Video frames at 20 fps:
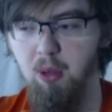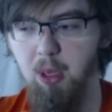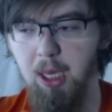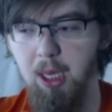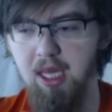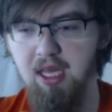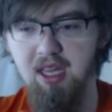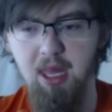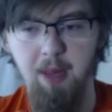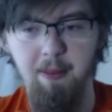
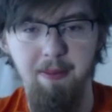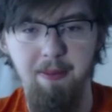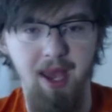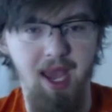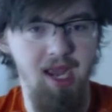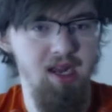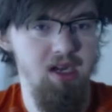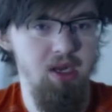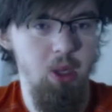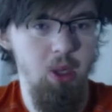release them
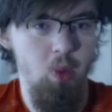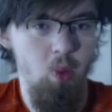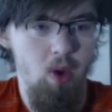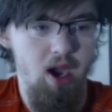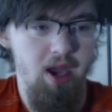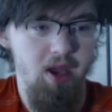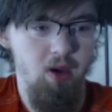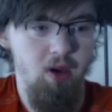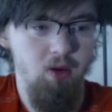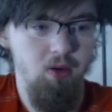back into the
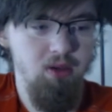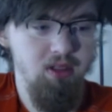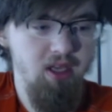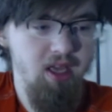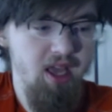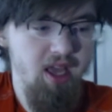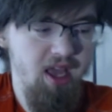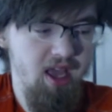wild